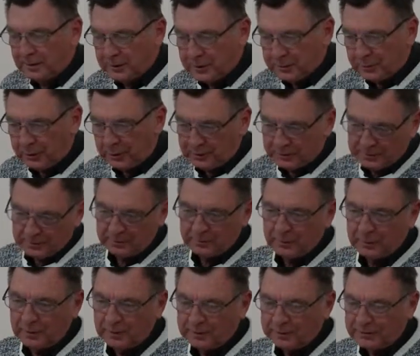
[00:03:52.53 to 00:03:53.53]
This
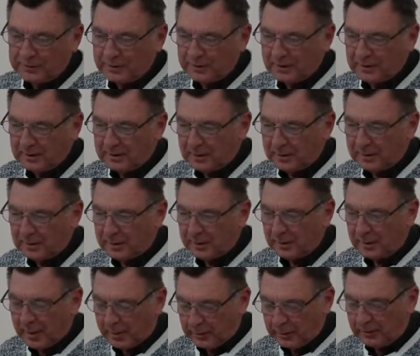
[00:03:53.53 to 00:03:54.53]
person was
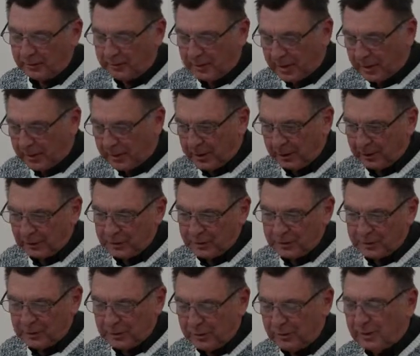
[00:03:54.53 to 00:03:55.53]
a member of my
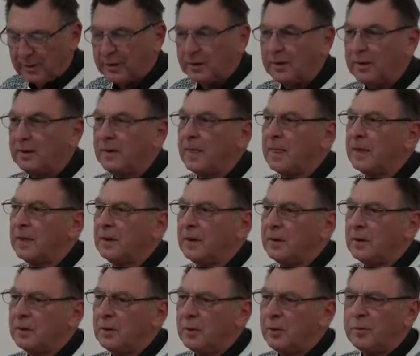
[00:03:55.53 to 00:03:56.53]
parish community
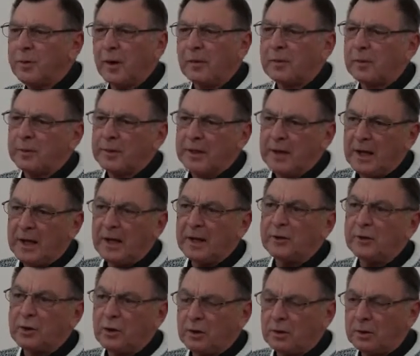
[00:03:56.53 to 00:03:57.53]
who probably
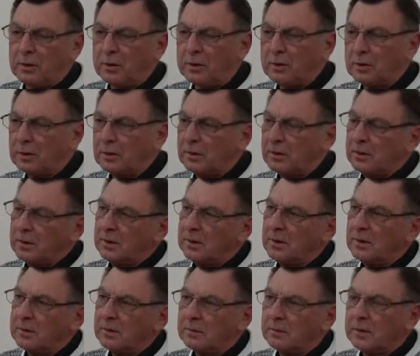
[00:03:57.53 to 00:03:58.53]
had no
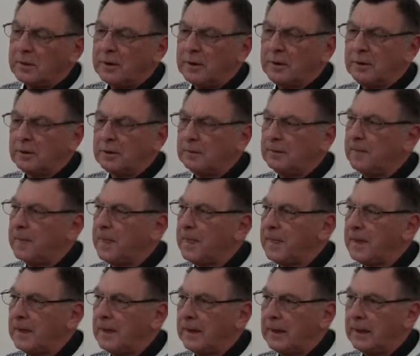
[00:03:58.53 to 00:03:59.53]

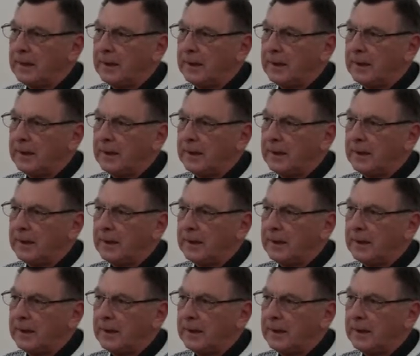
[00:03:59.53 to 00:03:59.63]
real